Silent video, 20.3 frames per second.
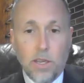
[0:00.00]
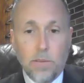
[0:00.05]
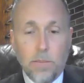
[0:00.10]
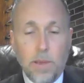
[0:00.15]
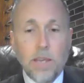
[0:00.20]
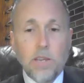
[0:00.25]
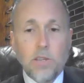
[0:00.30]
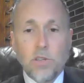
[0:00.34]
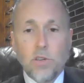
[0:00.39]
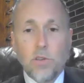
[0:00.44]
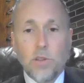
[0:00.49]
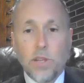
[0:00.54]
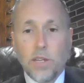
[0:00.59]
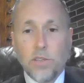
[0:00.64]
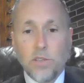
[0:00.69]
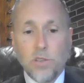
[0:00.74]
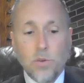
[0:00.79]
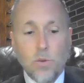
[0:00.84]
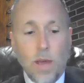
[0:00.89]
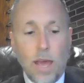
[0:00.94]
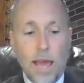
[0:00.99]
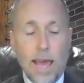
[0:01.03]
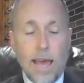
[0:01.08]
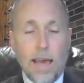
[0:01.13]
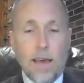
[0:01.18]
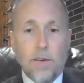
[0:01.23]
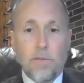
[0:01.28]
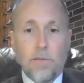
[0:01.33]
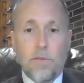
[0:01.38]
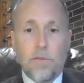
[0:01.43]
make sure that you
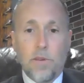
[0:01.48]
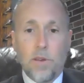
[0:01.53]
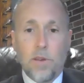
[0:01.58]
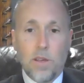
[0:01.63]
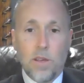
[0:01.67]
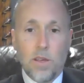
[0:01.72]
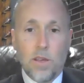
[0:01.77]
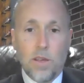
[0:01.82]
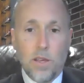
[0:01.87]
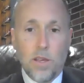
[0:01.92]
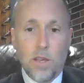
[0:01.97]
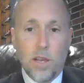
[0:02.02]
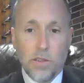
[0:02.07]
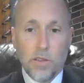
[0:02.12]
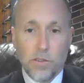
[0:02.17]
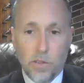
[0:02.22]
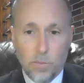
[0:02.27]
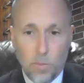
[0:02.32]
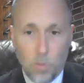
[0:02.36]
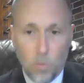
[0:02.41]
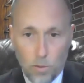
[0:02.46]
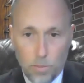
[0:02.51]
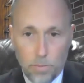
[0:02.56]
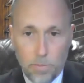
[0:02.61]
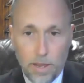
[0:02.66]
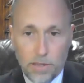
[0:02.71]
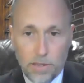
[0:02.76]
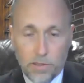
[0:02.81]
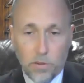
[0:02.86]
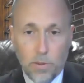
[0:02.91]
have a support
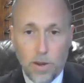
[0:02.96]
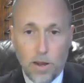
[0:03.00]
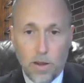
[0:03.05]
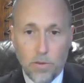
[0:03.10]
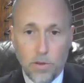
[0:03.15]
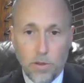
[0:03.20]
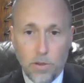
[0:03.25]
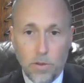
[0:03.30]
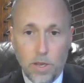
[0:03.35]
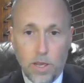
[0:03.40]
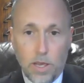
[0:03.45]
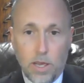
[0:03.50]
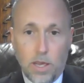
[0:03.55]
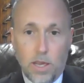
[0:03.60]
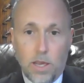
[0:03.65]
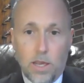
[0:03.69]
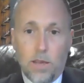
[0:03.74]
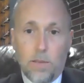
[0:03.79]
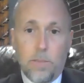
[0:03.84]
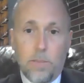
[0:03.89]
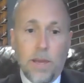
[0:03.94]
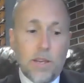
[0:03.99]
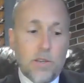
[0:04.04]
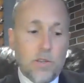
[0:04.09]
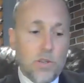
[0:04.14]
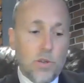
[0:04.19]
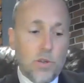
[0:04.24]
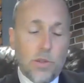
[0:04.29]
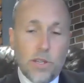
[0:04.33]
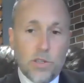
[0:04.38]
base around you. Make
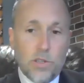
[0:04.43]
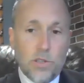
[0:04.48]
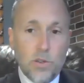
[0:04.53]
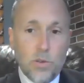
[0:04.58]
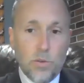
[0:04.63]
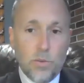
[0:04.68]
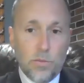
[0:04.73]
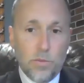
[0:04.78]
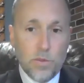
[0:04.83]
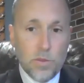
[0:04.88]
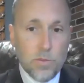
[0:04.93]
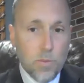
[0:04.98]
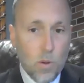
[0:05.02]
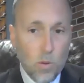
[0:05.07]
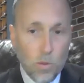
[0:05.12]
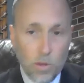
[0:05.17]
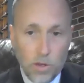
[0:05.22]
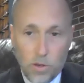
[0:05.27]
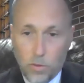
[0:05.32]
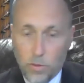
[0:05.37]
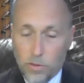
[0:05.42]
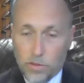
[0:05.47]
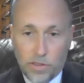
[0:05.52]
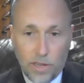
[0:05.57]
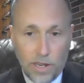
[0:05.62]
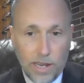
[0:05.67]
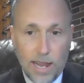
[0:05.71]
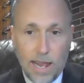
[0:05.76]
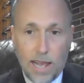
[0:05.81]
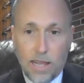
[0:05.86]
sure that you've spoken to a
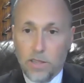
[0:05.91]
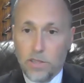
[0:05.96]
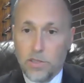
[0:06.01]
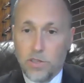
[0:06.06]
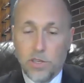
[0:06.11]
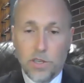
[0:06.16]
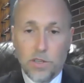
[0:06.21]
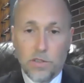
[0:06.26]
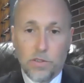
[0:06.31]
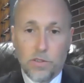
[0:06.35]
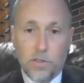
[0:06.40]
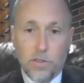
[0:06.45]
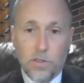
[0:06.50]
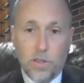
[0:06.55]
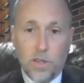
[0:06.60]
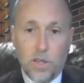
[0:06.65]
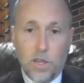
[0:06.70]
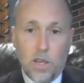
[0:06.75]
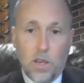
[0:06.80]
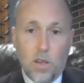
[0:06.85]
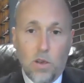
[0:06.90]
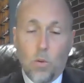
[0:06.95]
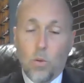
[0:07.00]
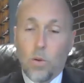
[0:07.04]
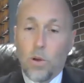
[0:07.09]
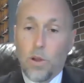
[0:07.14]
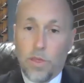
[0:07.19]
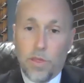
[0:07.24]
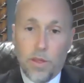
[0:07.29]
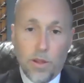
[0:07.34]
psychologist or
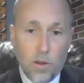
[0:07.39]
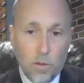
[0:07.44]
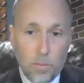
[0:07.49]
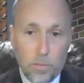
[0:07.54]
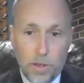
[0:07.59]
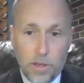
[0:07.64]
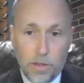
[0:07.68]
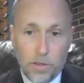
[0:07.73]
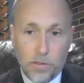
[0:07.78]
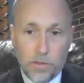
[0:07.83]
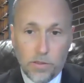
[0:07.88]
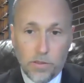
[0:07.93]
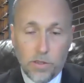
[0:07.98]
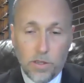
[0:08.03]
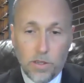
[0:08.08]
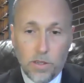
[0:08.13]
a therapist,